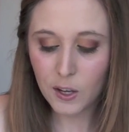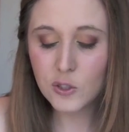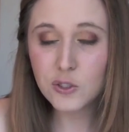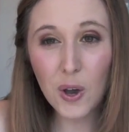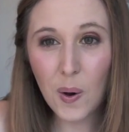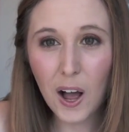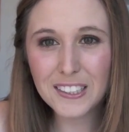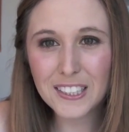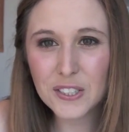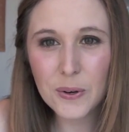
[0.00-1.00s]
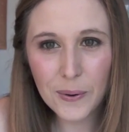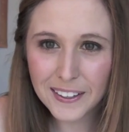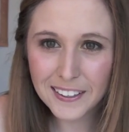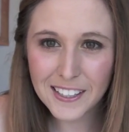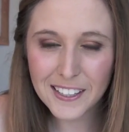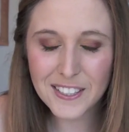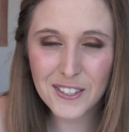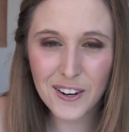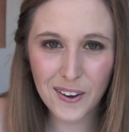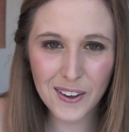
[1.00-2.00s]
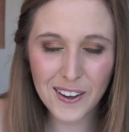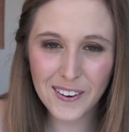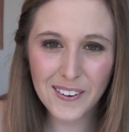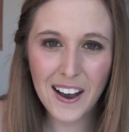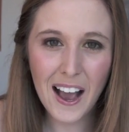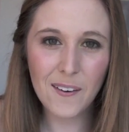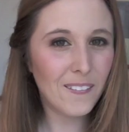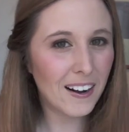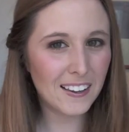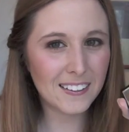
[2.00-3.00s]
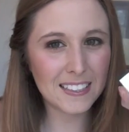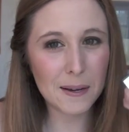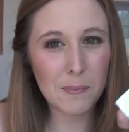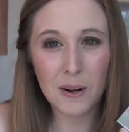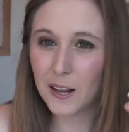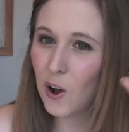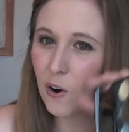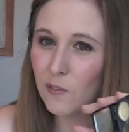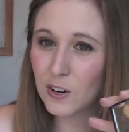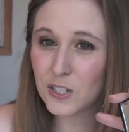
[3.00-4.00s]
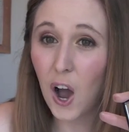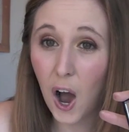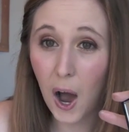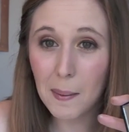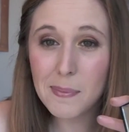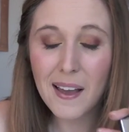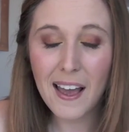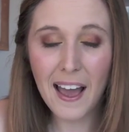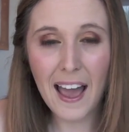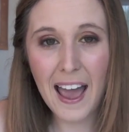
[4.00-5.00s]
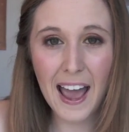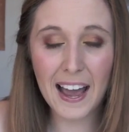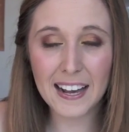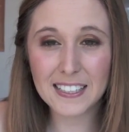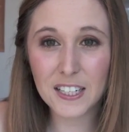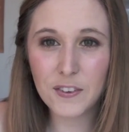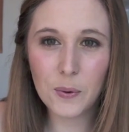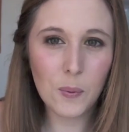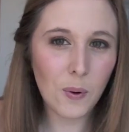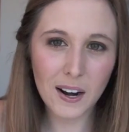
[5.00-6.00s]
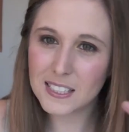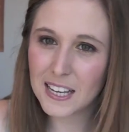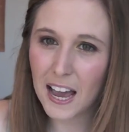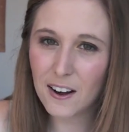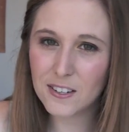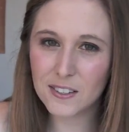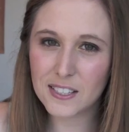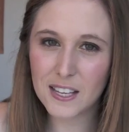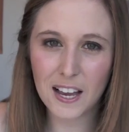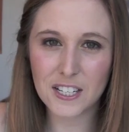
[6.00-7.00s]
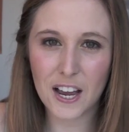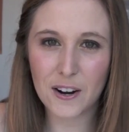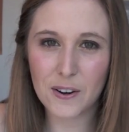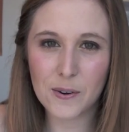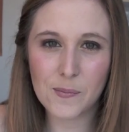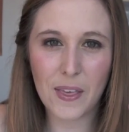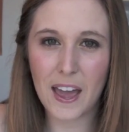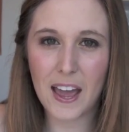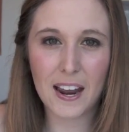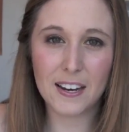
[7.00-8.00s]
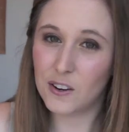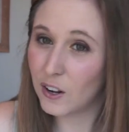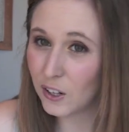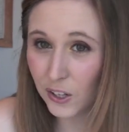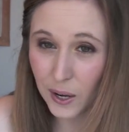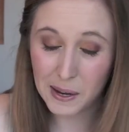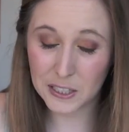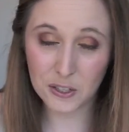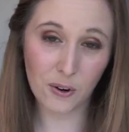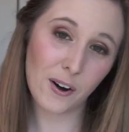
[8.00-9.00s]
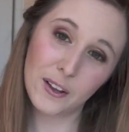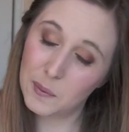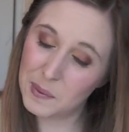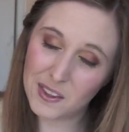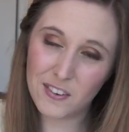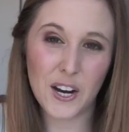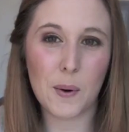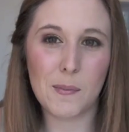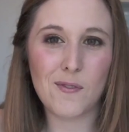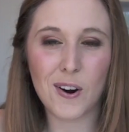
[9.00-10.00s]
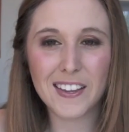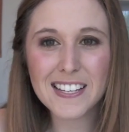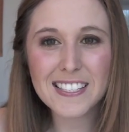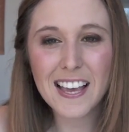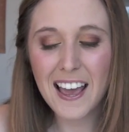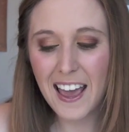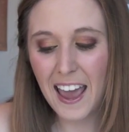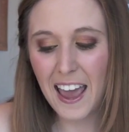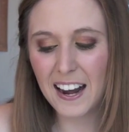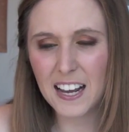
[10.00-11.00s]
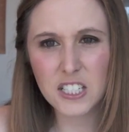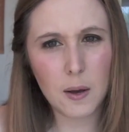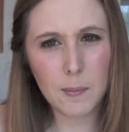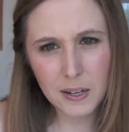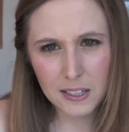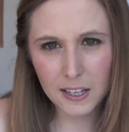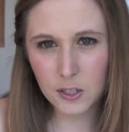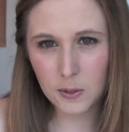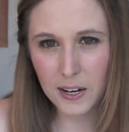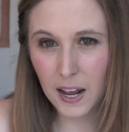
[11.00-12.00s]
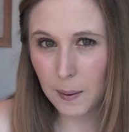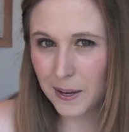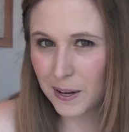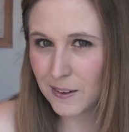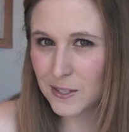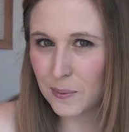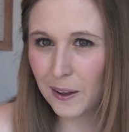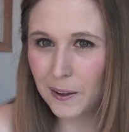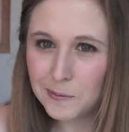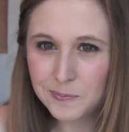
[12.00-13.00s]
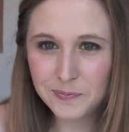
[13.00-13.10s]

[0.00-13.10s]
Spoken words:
So I'll just quickly show you what it looks like putting it over top, and if you want to see how to do this eyeshadow, then you can look at my tutorial. It'll be the video before this, and actually I'll put a link to it up here as well.